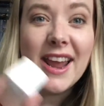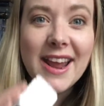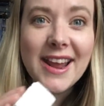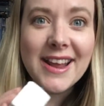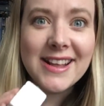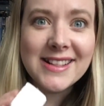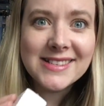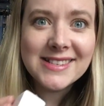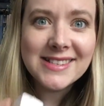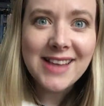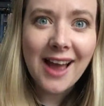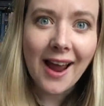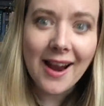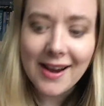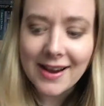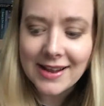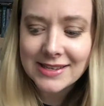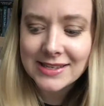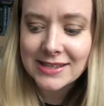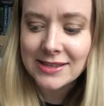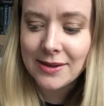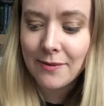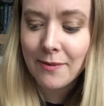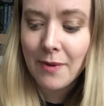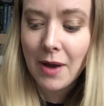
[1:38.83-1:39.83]
Inside
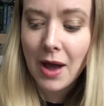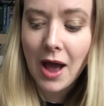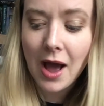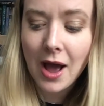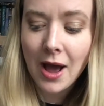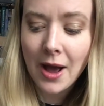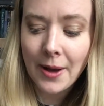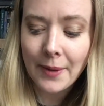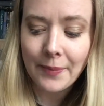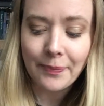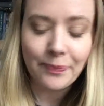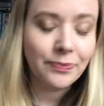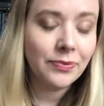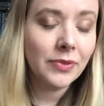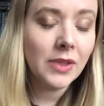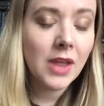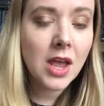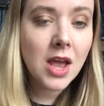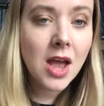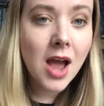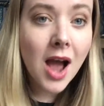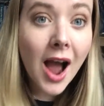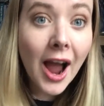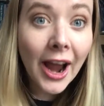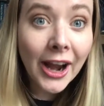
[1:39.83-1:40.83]
is some
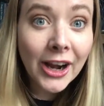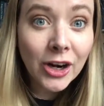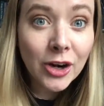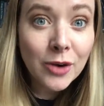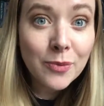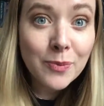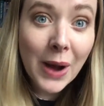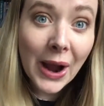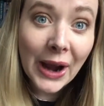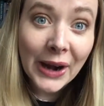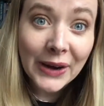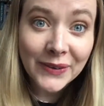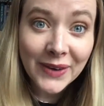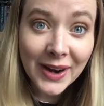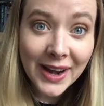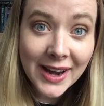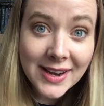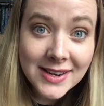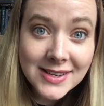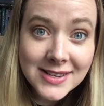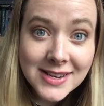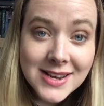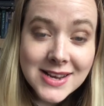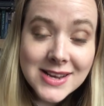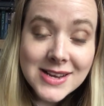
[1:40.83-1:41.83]
iron
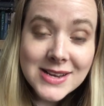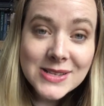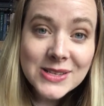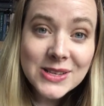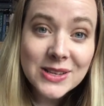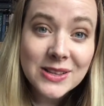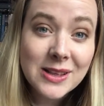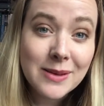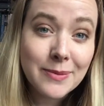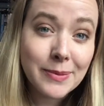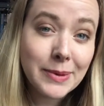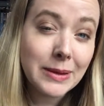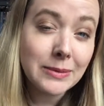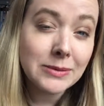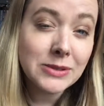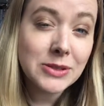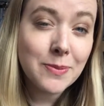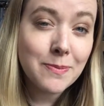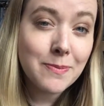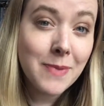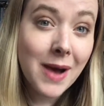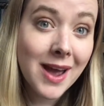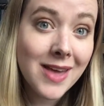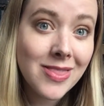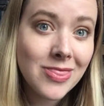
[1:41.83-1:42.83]
pyrite, so they'll be able
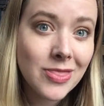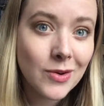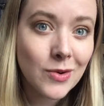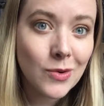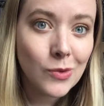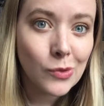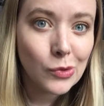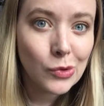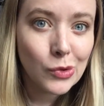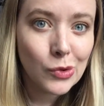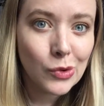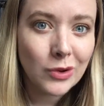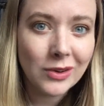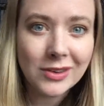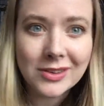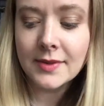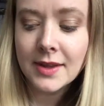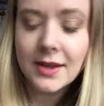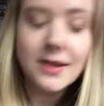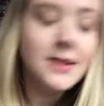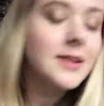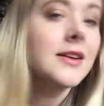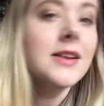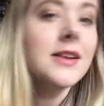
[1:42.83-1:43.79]
to mine their own gold.